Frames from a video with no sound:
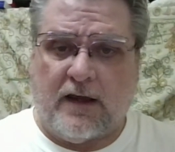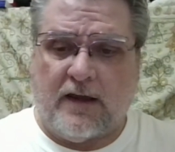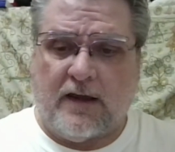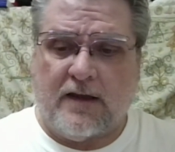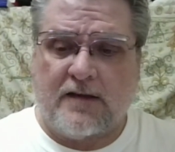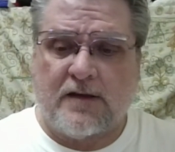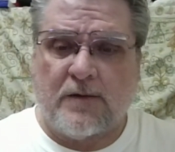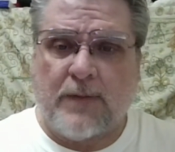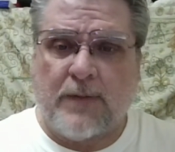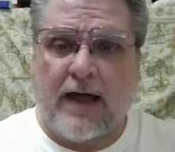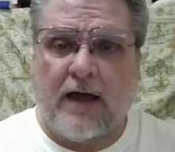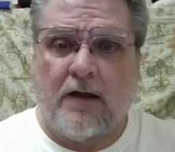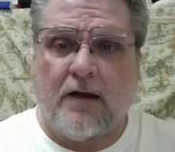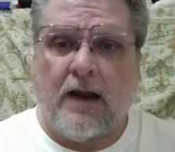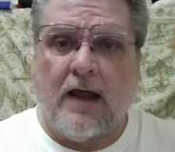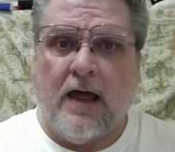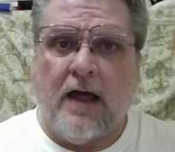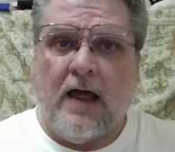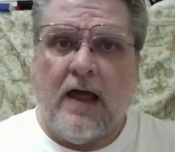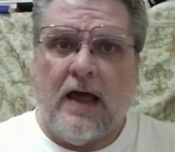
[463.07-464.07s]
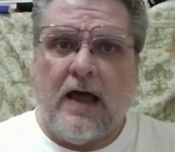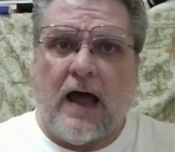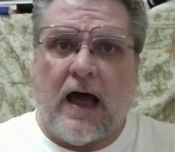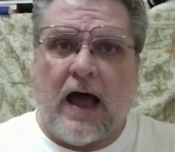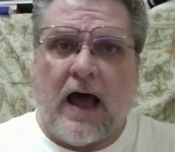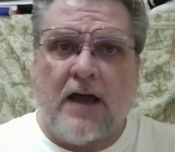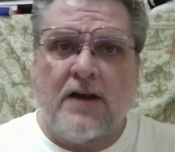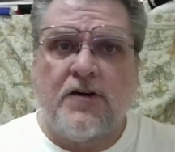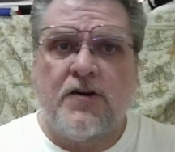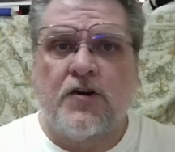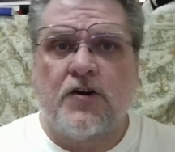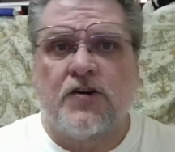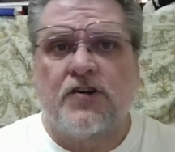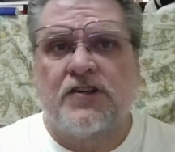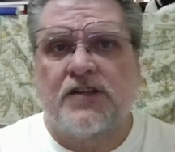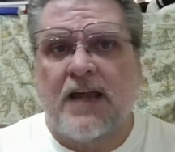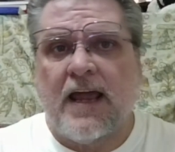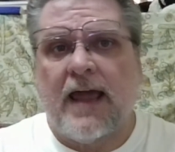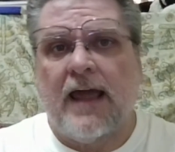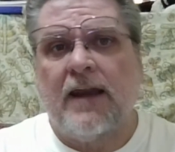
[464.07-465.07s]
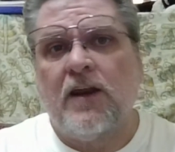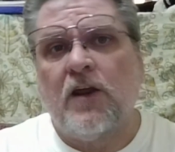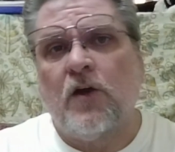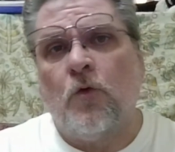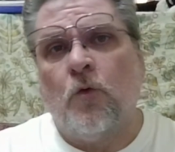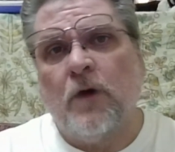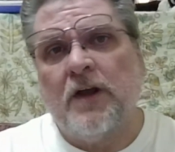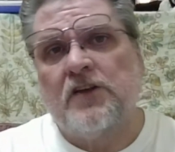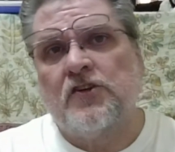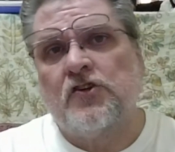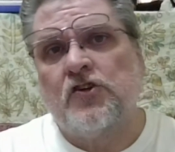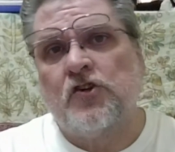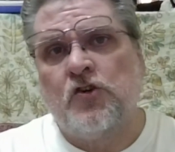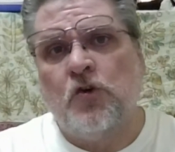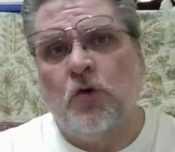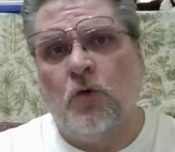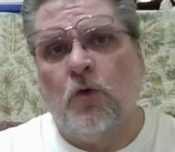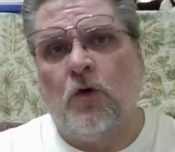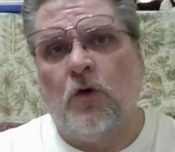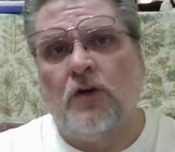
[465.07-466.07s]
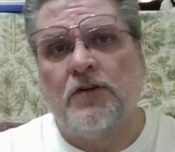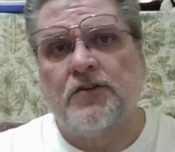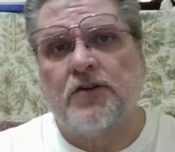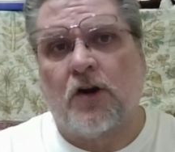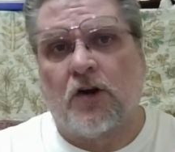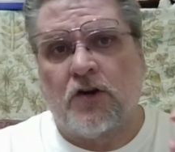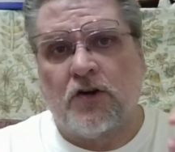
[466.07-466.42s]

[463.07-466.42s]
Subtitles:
It's about understanding which tools are